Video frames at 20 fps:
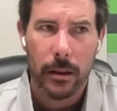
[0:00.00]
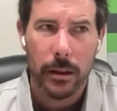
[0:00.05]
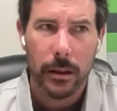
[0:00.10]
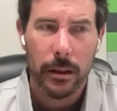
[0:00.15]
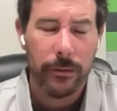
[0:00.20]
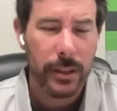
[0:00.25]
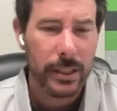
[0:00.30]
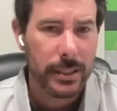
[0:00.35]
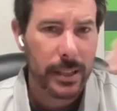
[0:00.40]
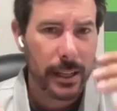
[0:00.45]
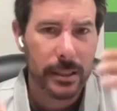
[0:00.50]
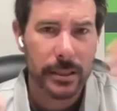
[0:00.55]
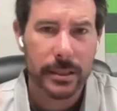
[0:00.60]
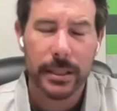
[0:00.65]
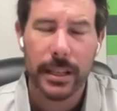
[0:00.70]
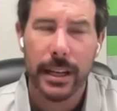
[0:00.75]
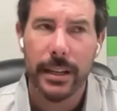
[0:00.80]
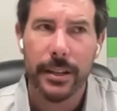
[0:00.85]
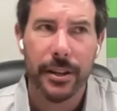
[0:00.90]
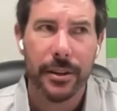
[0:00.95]
If it takes
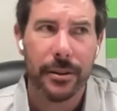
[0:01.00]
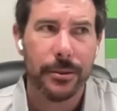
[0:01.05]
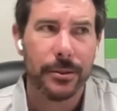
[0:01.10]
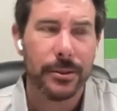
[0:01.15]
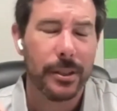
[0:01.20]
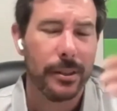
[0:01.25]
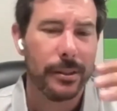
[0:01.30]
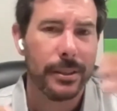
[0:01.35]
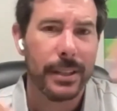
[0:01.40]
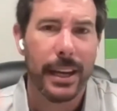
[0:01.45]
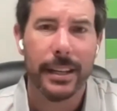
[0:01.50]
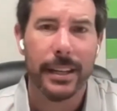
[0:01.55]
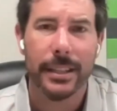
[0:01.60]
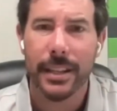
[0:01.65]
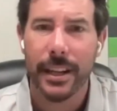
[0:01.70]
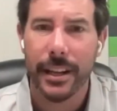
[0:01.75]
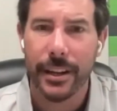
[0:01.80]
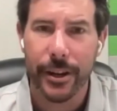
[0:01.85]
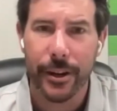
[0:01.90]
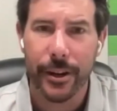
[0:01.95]
ten years, it'll
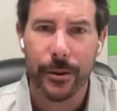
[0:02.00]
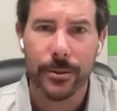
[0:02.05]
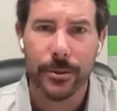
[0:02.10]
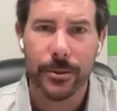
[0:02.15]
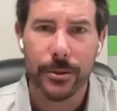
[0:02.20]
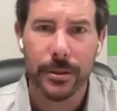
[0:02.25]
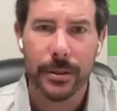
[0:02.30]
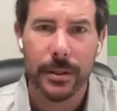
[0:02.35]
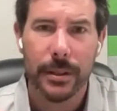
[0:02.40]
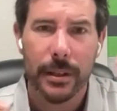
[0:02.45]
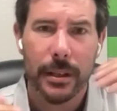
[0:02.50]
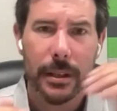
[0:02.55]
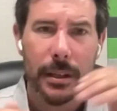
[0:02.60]
take ten years.